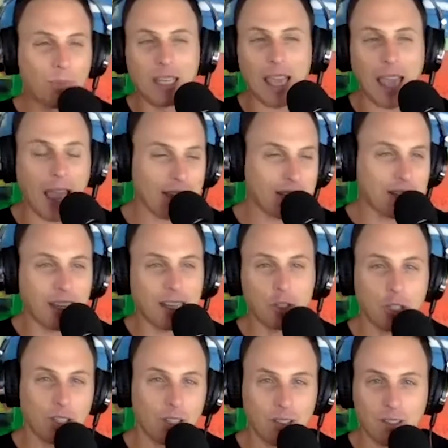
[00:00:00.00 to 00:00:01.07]
gas
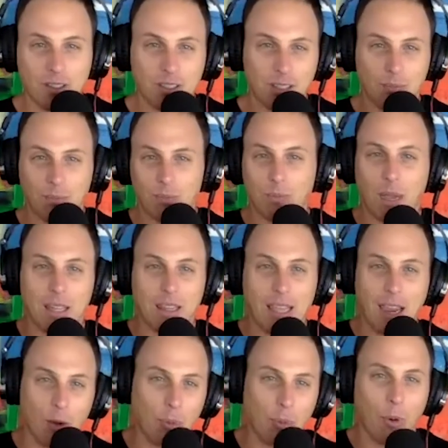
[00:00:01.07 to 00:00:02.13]
stations and by the
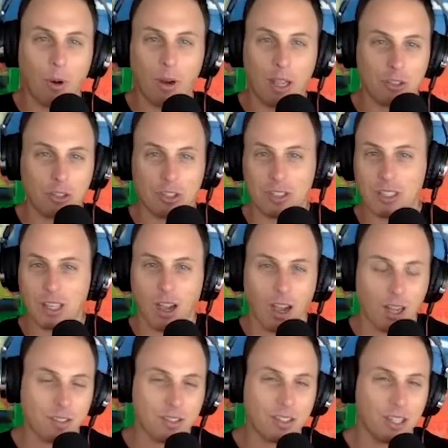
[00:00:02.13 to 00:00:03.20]
airport and just hmm.
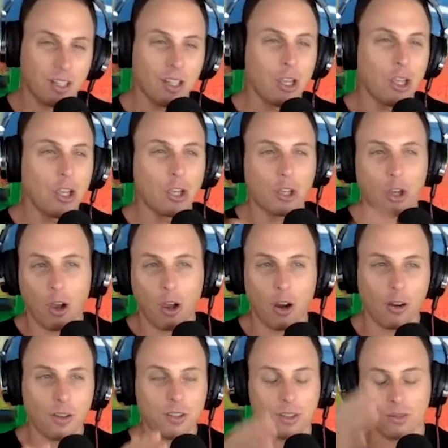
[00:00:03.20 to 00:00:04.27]
constant
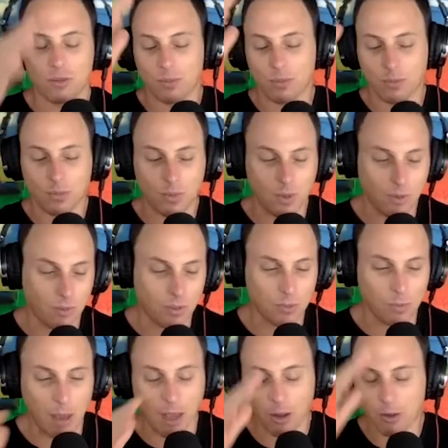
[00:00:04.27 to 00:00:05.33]
cars and
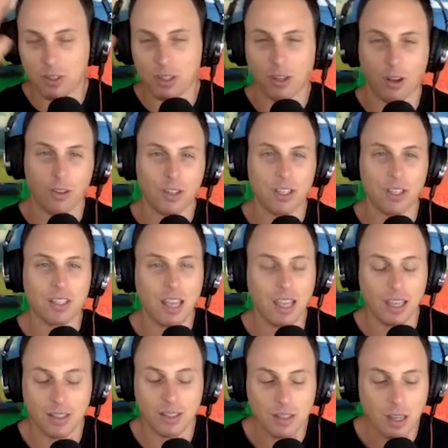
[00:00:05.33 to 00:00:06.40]
smells and all these
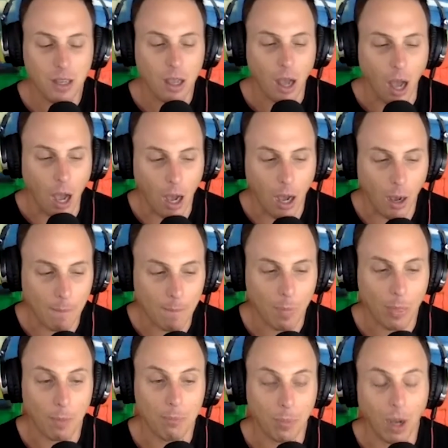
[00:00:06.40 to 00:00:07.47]
things
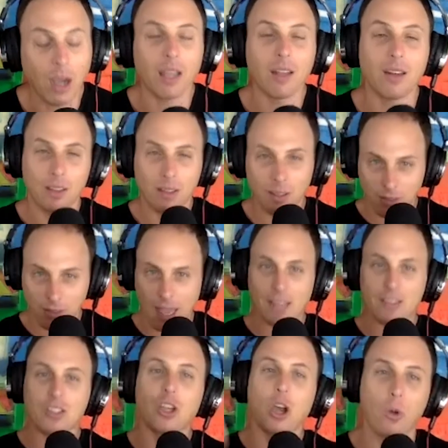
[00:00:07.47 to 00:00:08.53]
um but
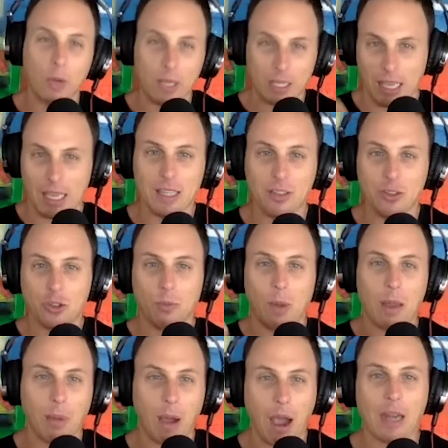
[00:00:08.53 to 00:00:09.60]
that's going into
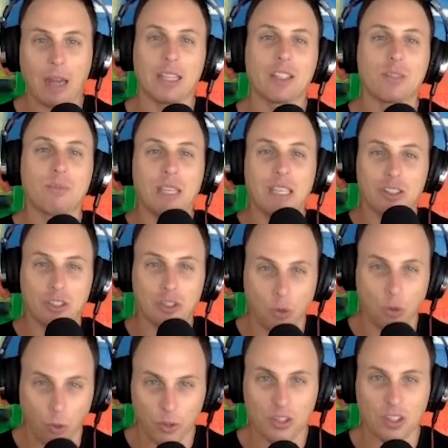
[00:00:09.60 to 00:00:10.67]
my body. It's being
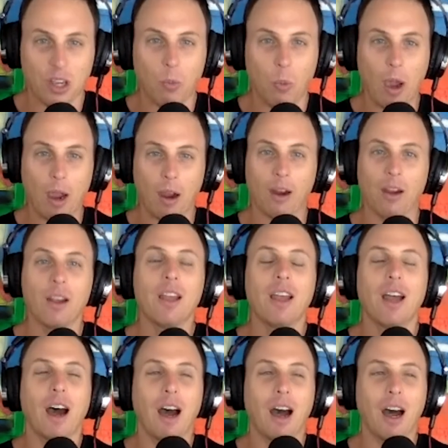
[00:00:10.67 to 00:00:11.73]
stored somewhere.
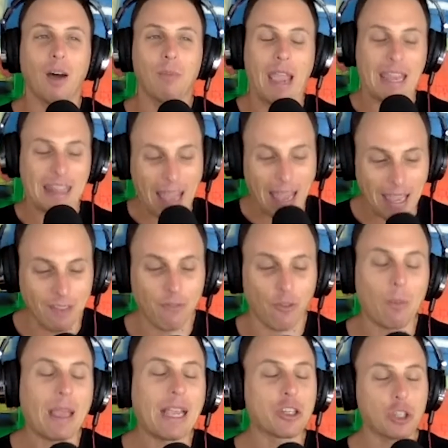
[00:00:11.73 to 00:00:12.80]
Um, and that
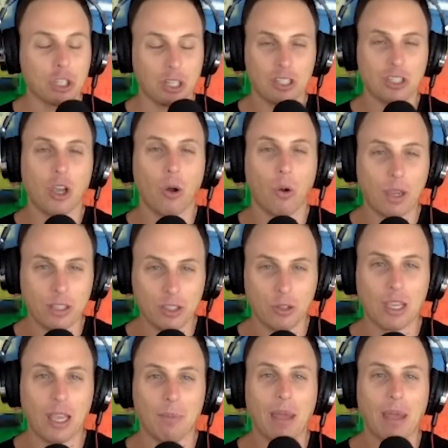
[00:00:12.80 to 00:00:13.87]
information is going
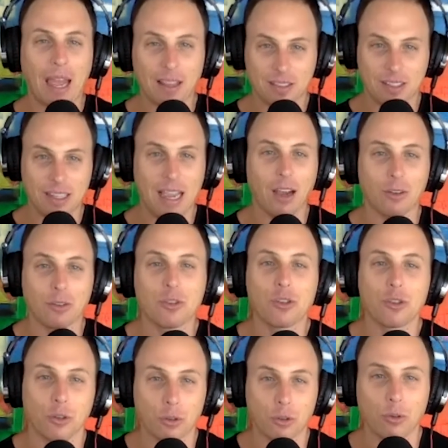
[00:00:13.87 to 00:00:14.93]
to get passed down
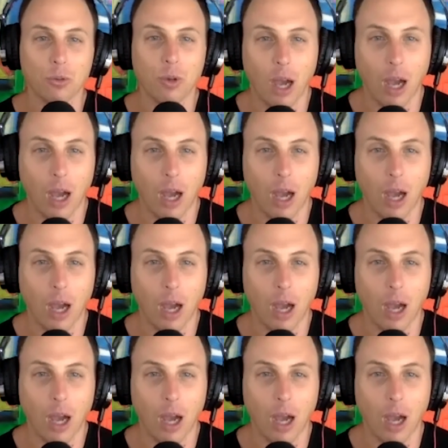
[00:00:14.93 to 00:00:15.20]
to